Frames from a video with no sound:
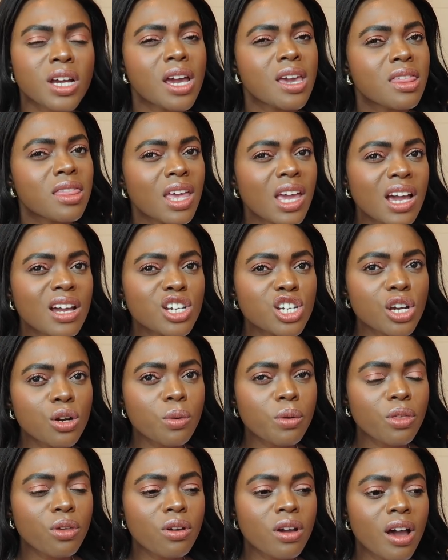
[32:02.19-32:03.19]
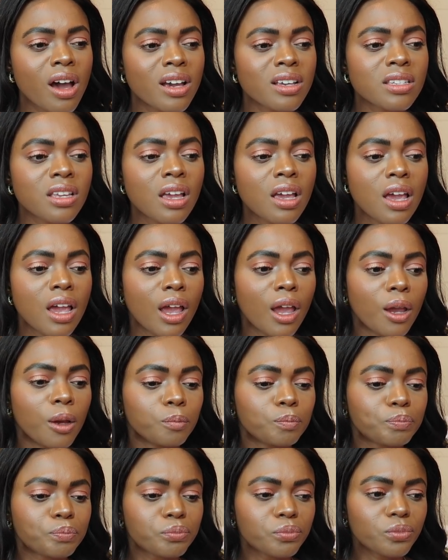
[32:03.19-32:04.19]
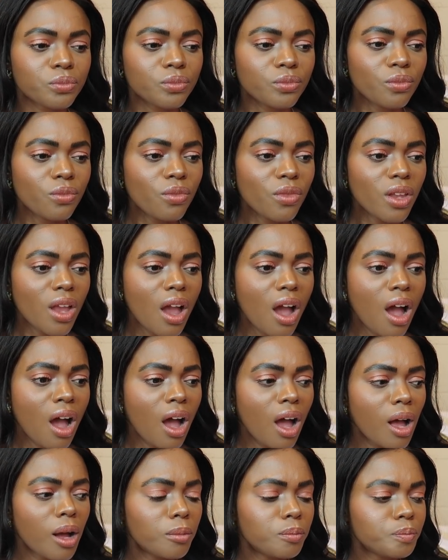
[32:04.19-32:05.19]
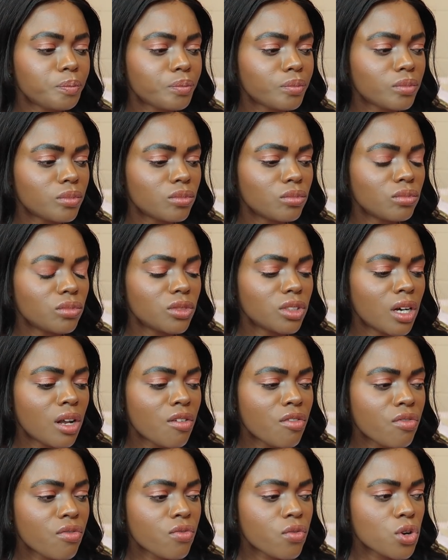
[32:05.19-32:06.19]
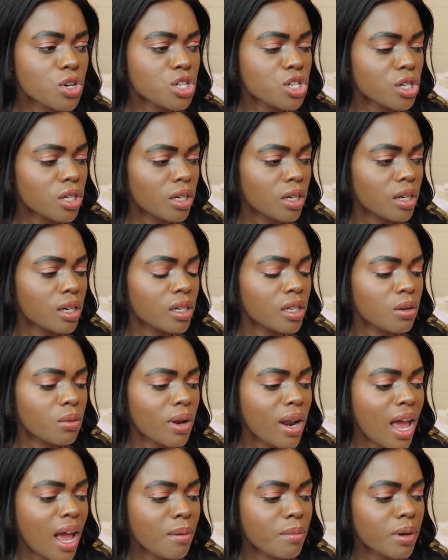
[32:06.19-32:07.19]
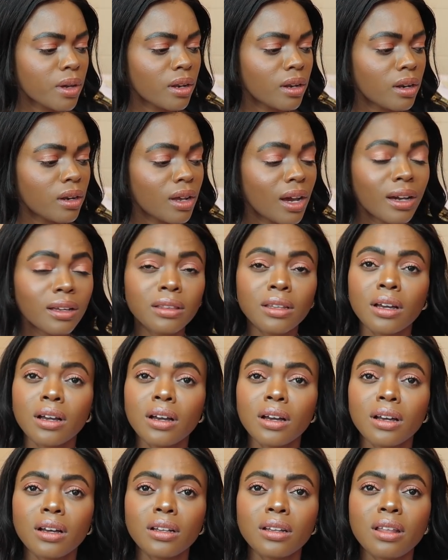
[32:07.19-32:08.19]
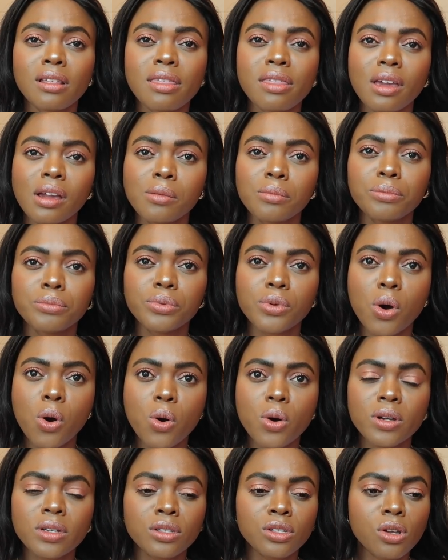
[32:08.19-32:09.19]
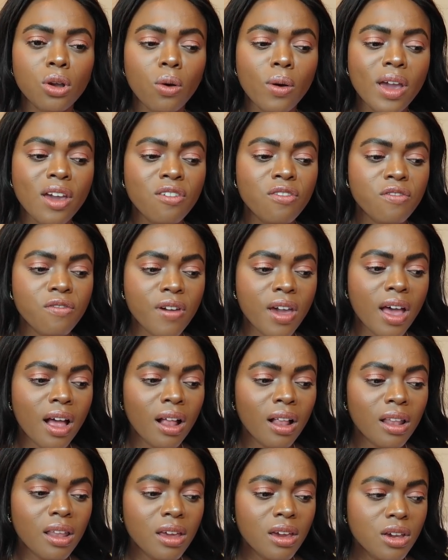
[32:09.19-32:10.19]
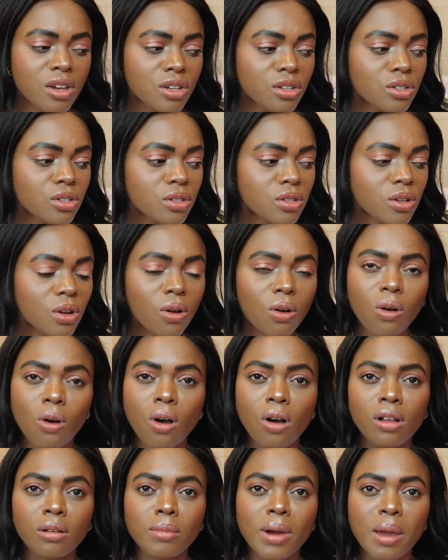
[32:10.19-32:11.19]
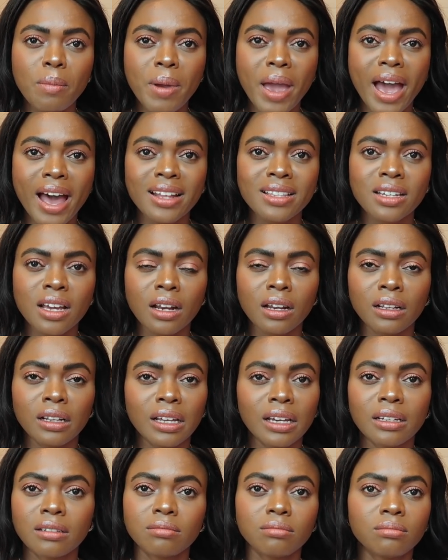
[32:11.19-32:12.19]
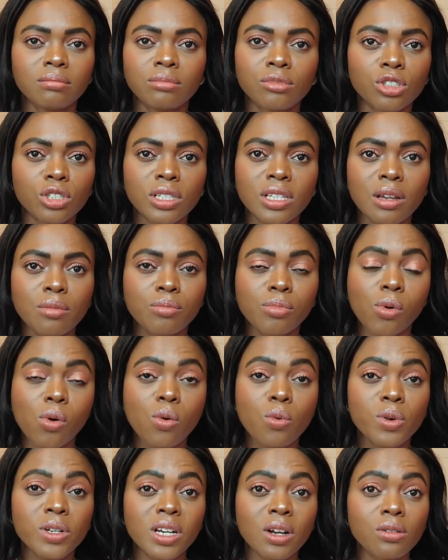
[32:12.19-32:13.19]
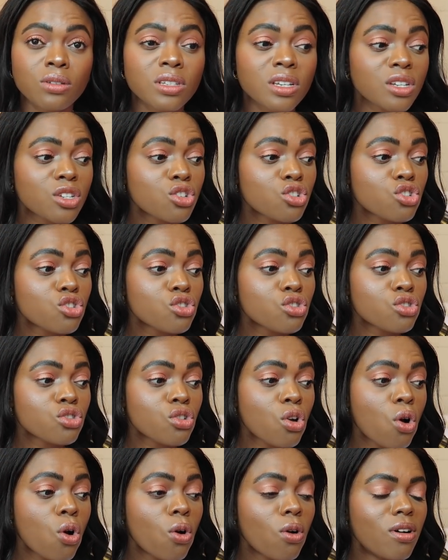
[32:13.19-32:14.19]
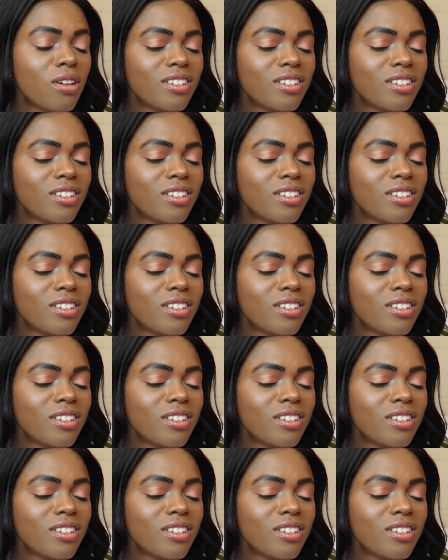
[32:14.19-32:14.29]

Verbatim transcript: I think I shared with you guys. Um, unfortunately, what happened? The the thing broke, so it fell. So all my pads kind of like just like broke, which I was like so